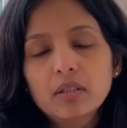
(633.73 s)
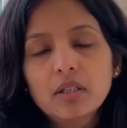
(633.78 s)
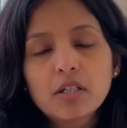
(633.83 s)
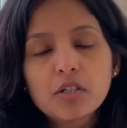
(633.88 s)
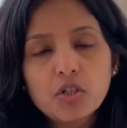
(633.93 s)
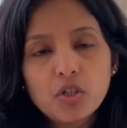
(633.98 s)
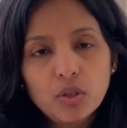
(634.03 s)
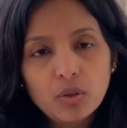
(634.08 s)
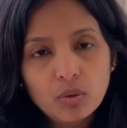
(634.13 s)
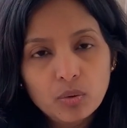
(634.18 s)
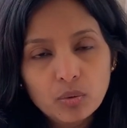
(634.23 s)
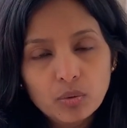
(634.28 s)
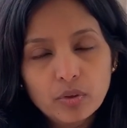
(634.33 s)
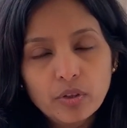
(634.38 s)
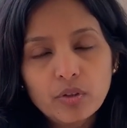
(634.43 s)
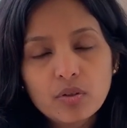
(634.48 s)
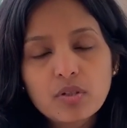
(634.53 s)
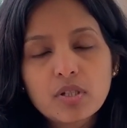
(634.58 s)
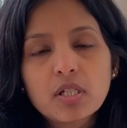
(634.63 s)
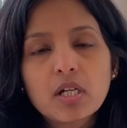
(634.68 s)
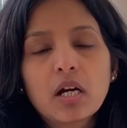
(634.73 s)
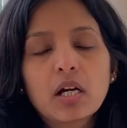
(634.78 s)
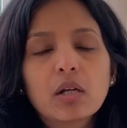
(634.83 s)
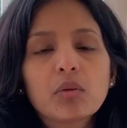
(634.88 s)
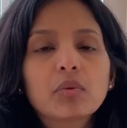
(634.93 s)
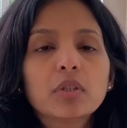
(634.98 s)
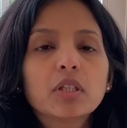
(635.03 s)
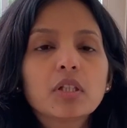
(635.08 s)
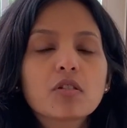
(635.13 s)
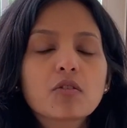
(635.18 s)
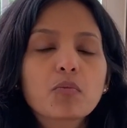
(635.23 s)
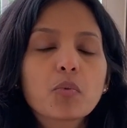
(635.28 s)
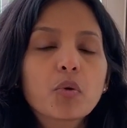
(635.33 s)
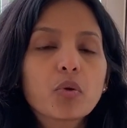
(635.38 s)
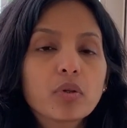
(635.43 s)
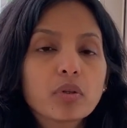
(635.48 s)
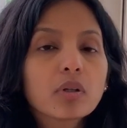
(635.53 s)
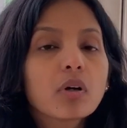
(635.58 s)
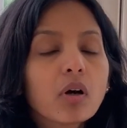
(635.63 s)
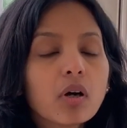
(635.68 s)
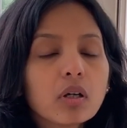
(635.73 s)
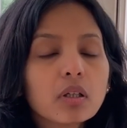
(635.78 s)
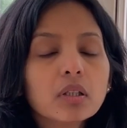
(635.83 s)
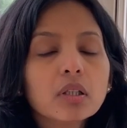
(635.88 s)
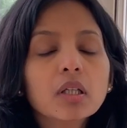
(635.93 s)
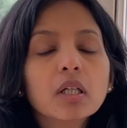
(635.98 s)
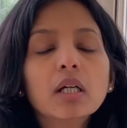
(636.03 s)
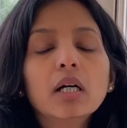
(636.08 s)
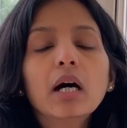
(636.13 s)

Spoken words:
that you start with this protocol.